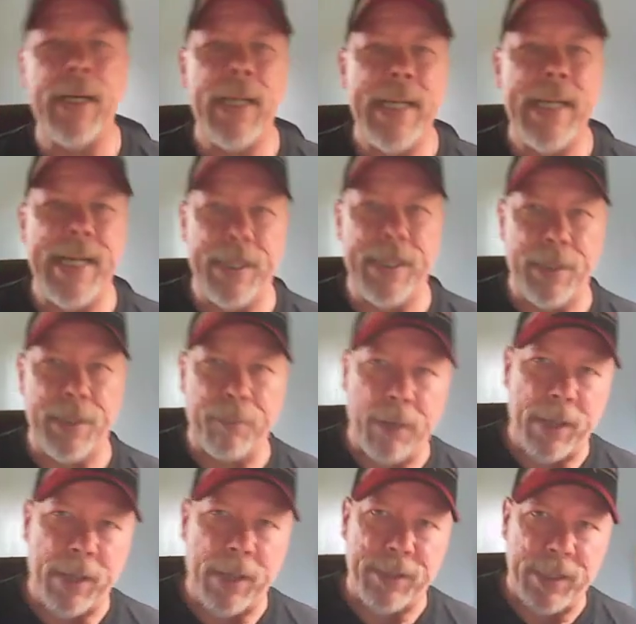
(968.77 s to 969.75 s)
in the
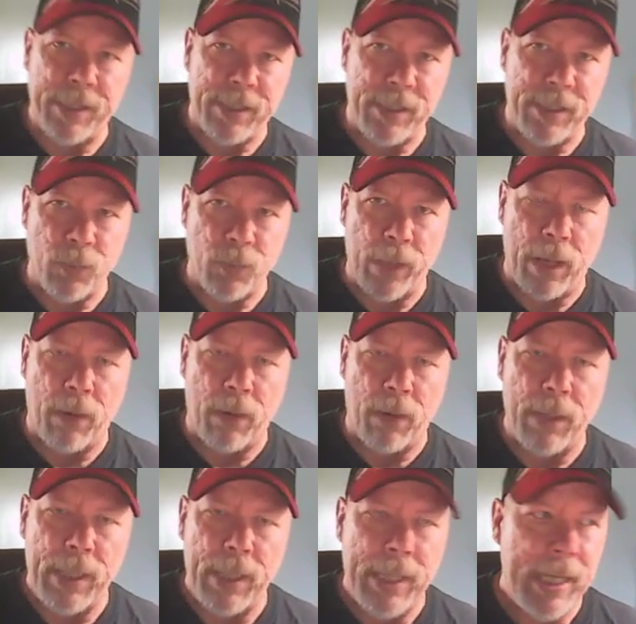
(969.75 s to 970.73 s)
process as
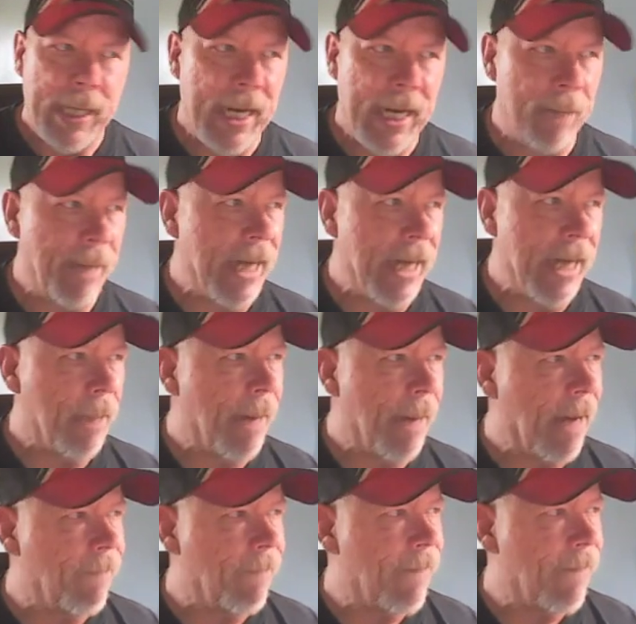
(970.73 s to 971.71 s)
well, and make
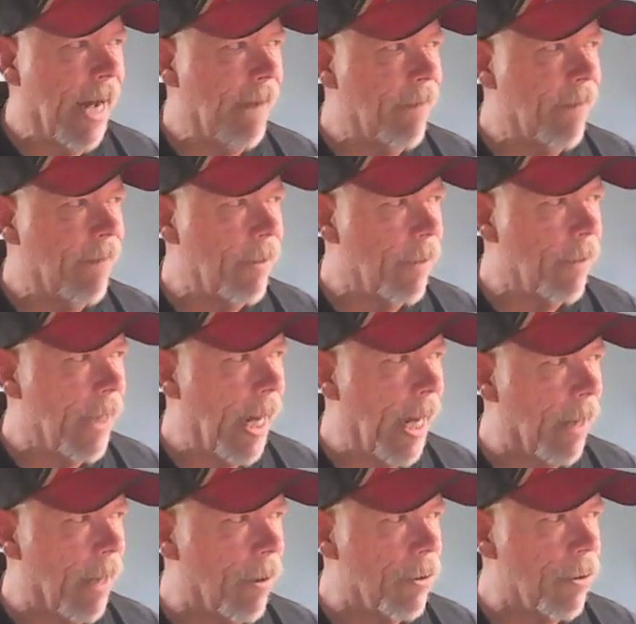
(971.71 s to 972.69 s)
about
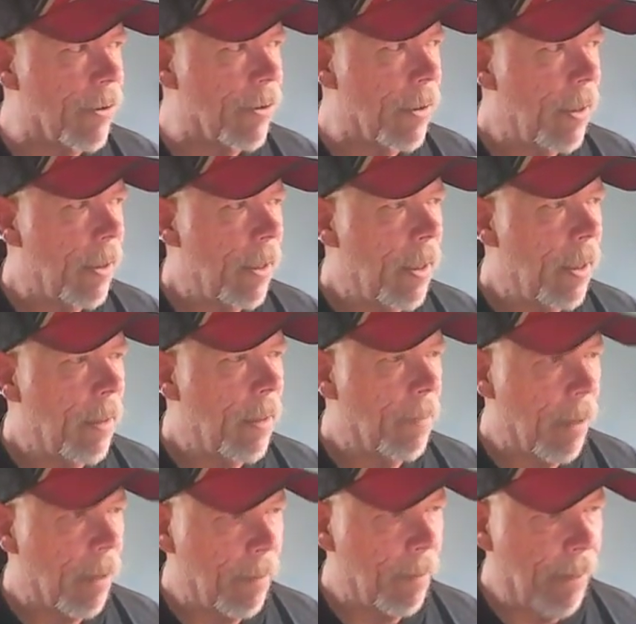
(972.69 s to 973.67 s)
$500
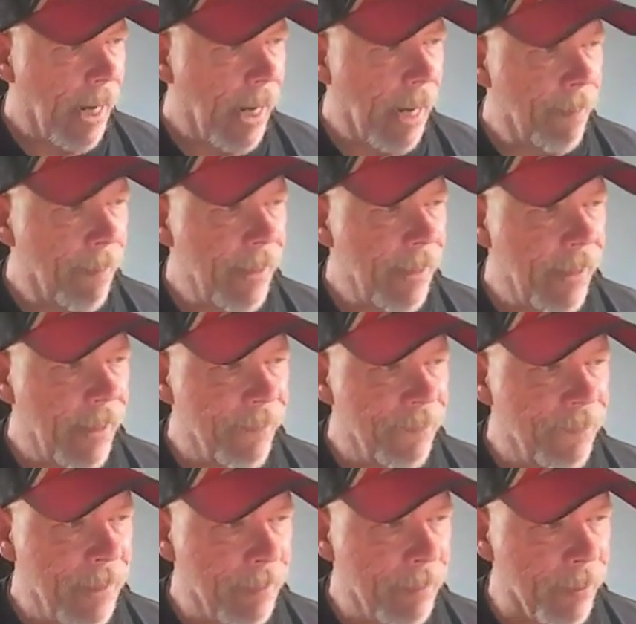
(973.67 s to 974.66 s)
per pop if
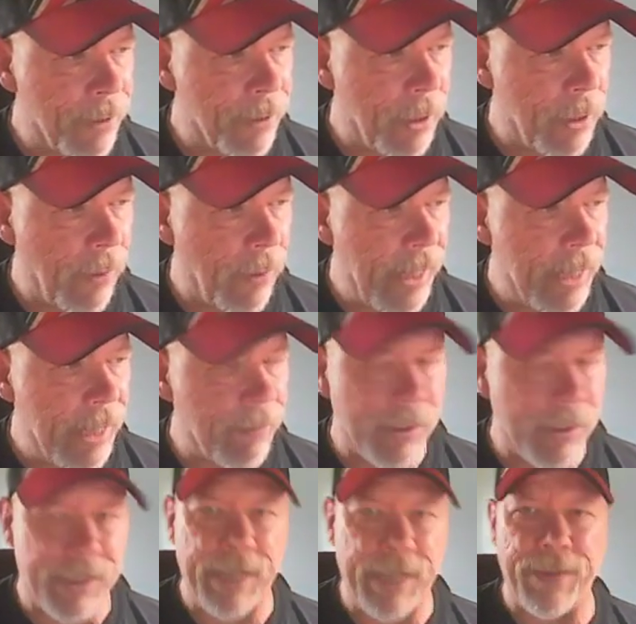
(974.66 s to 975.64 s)
people show
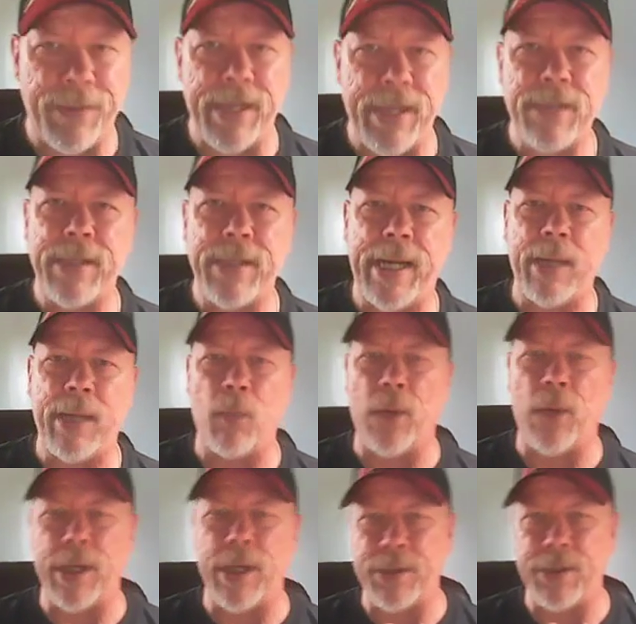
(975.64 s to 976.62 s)
interest in this and
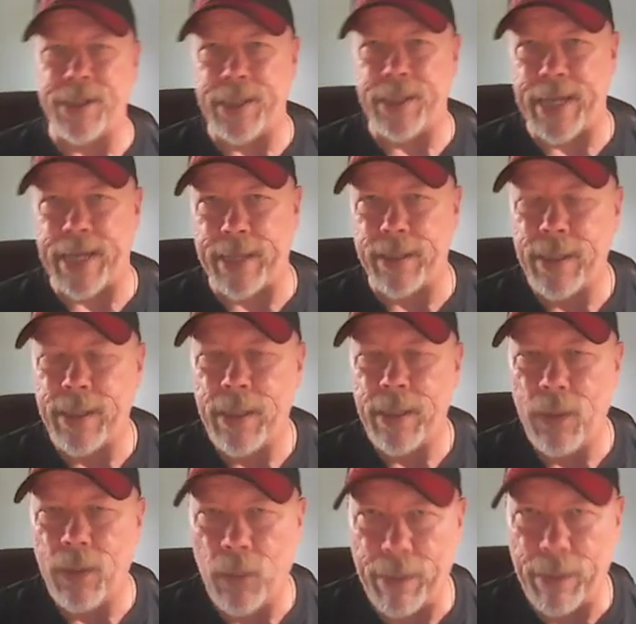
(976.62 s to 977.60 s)
want to see that
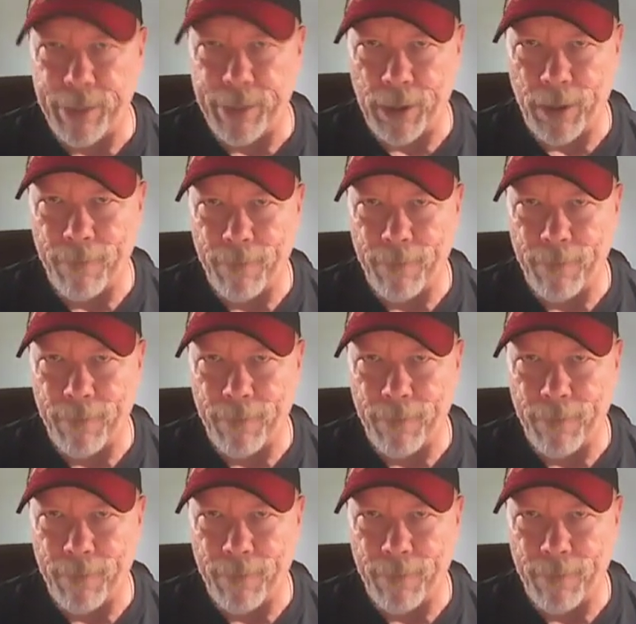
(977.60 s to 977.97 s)
webinar.